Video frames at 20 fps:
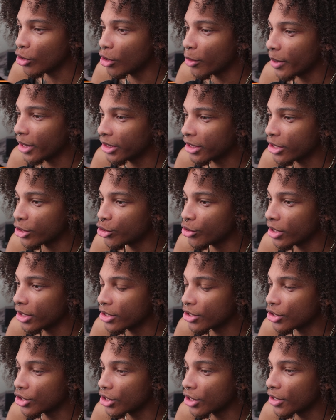joke about that trick
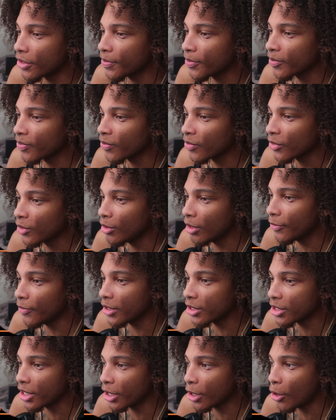and shit. You ain't
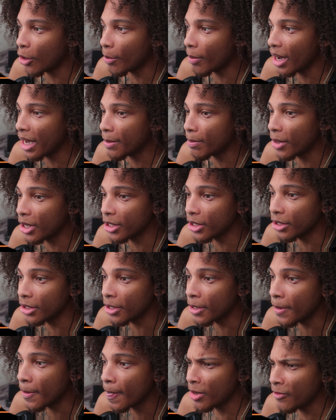finna take all my money
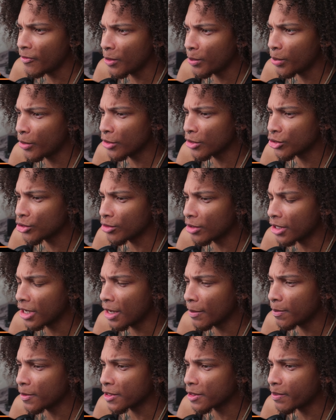on. Muffet pours you a
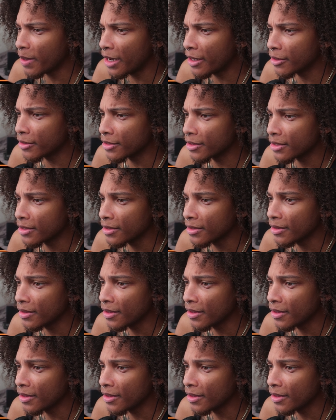cup of spiders.